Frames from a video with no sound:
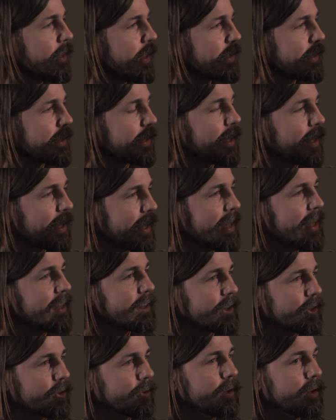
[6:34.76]
a kind of
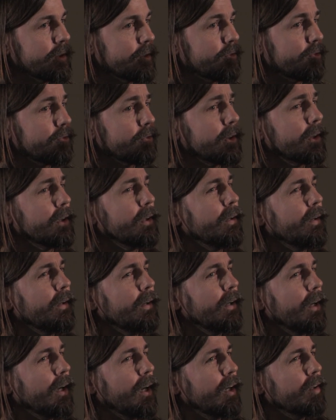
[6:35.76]
history of
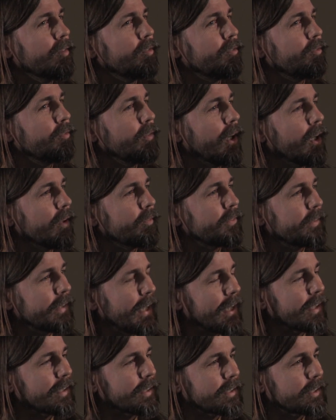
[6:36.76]

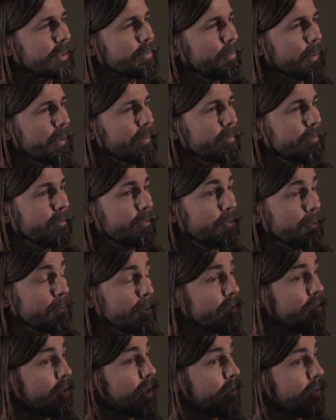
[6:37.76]
dance, but from
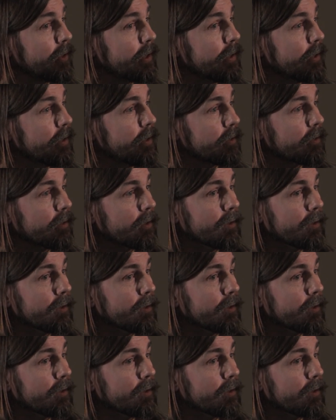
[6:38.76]
a very